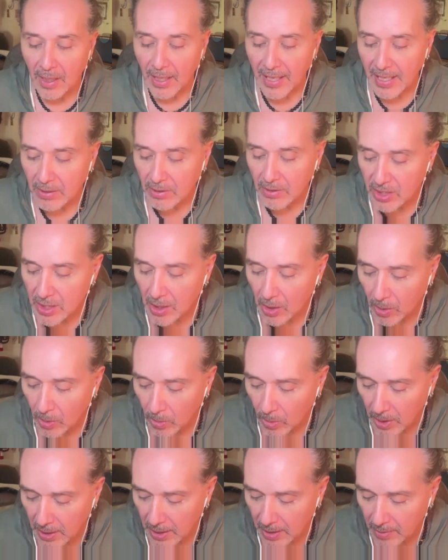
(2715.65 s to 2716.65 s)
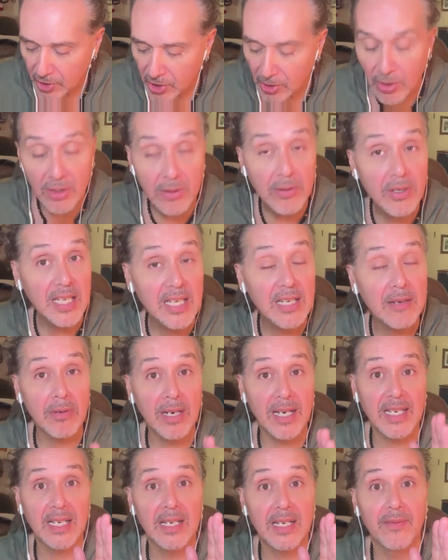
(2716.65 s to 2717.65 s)
And so you hit it
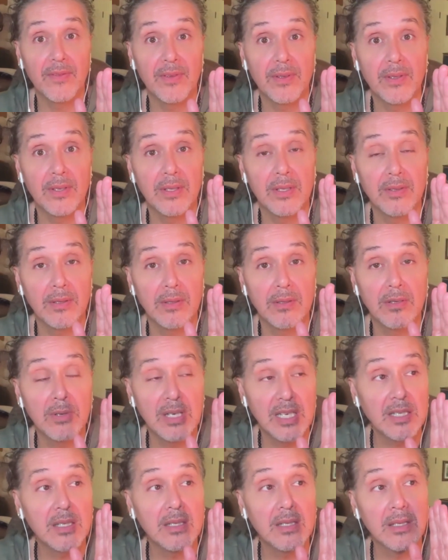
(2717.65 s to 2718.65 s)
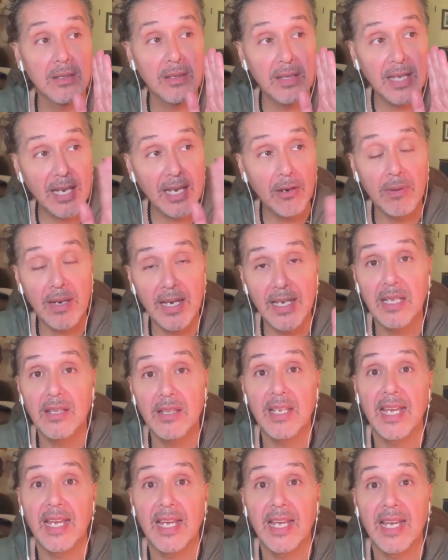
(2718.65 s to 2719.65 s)
right on you hit the nail right
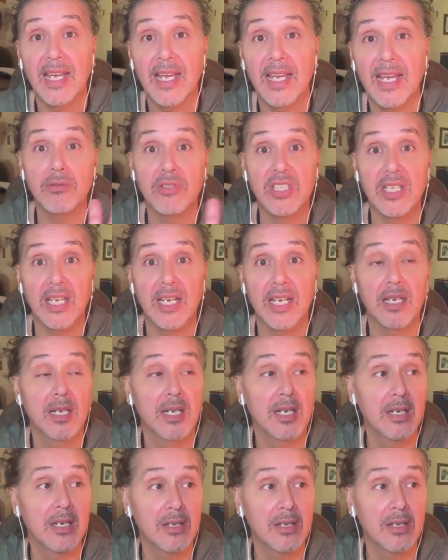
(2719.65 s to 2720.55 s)
on the head when you said,